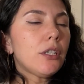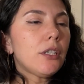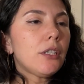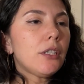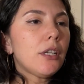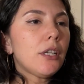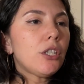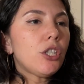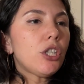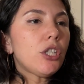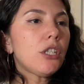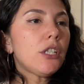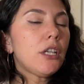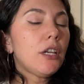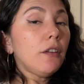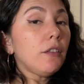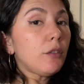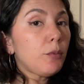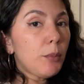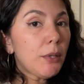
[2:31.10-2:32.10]
it just
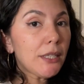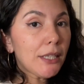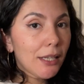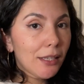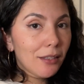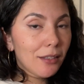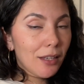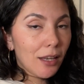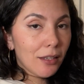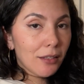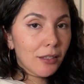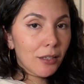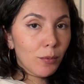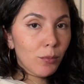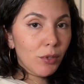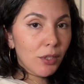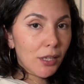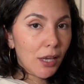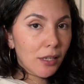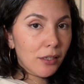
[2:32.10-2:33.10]
gives me some
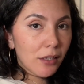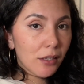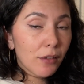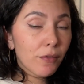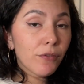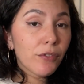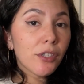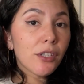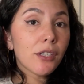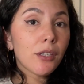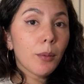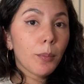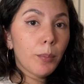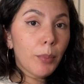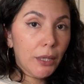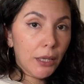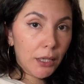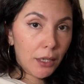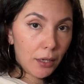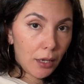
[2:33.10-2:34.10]
sense of
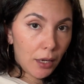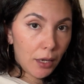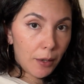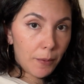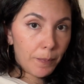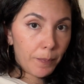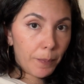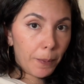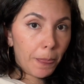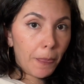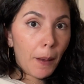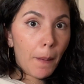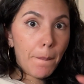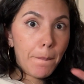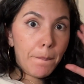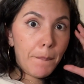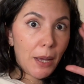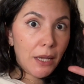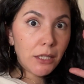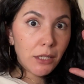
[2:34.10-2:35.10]
stability
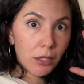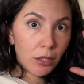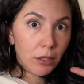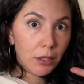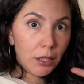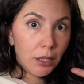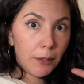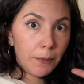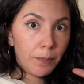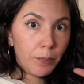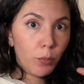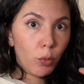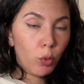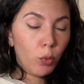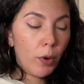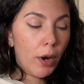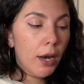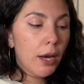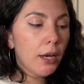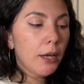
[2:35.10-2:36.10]
mentally,
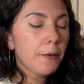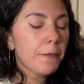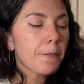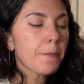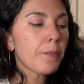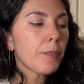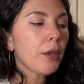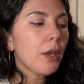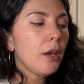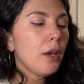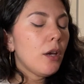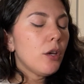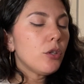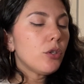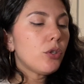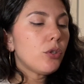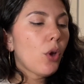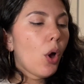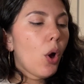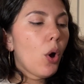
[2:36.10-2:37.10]
right?
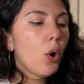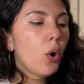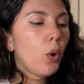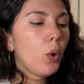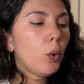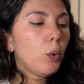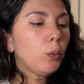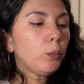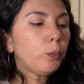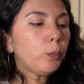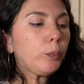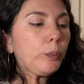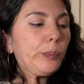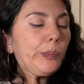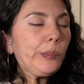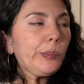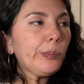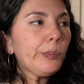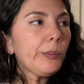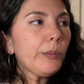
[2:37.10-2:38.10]
So
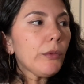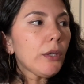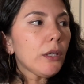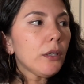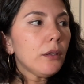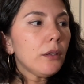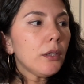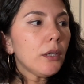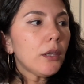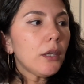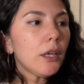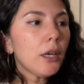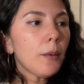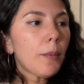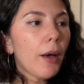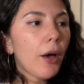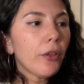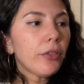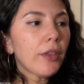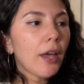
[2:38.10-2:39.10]
the thing
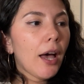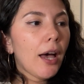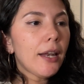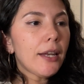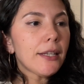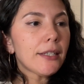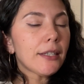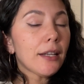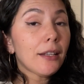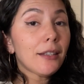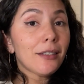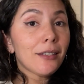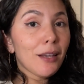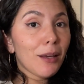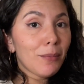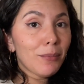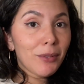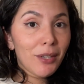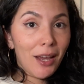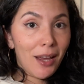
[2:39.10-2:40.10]
about that is that
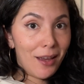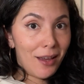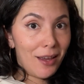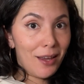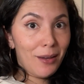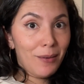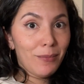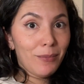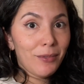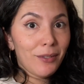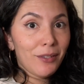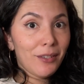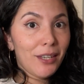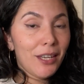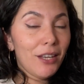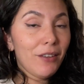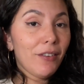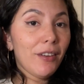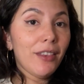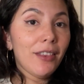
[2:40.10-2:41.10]
sometimes
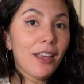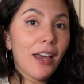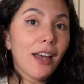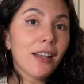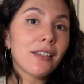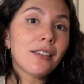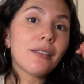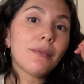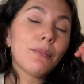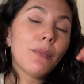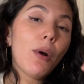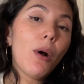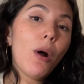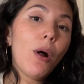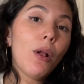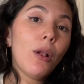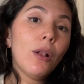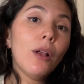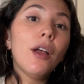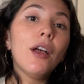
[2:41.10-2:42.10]
even that
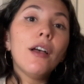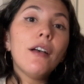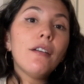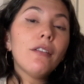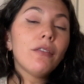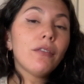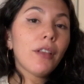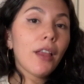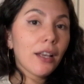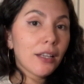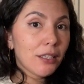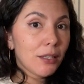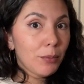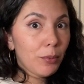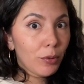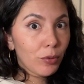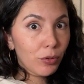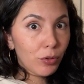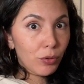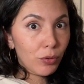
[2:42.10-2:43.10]
small
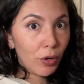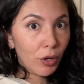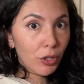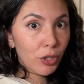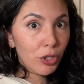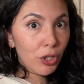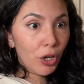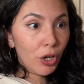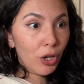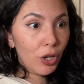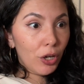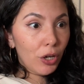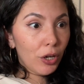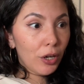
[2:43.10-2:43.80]
flexible structure